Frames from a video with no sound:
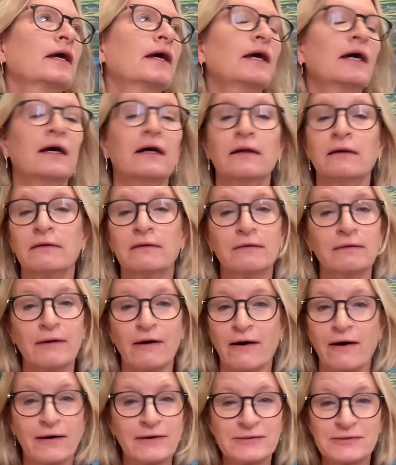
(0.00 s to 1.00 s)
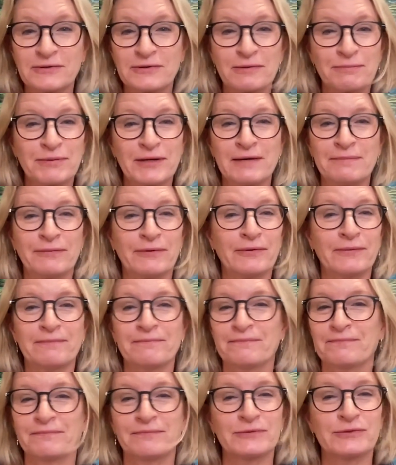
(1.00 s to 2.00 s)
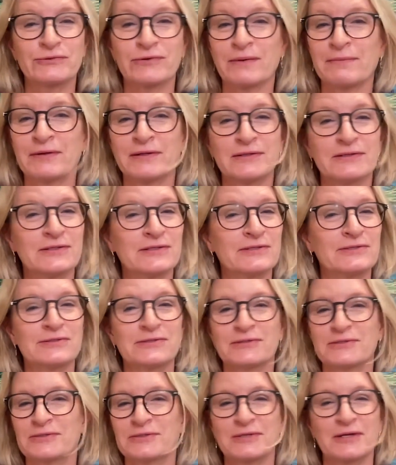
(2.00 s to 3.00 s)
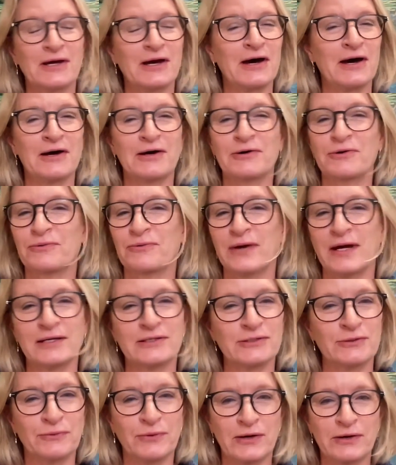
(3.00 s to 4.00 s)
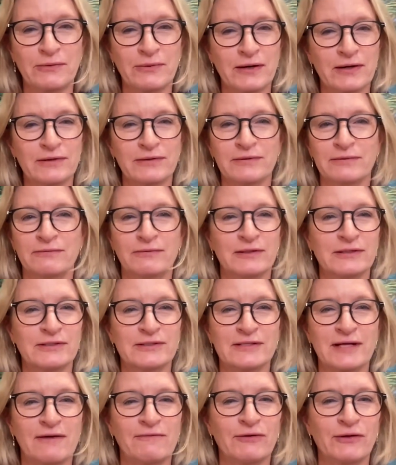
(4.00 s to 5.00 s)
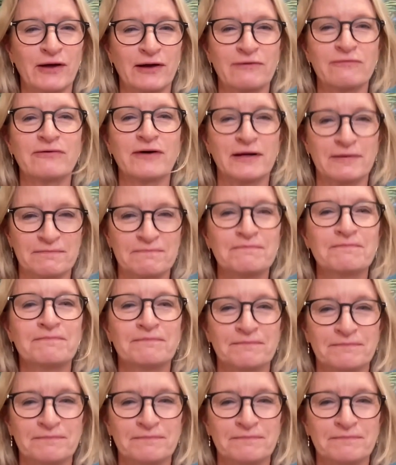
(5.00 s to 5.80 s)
and also the people. Drummond is uh, great to work with. We just have a lot of fun.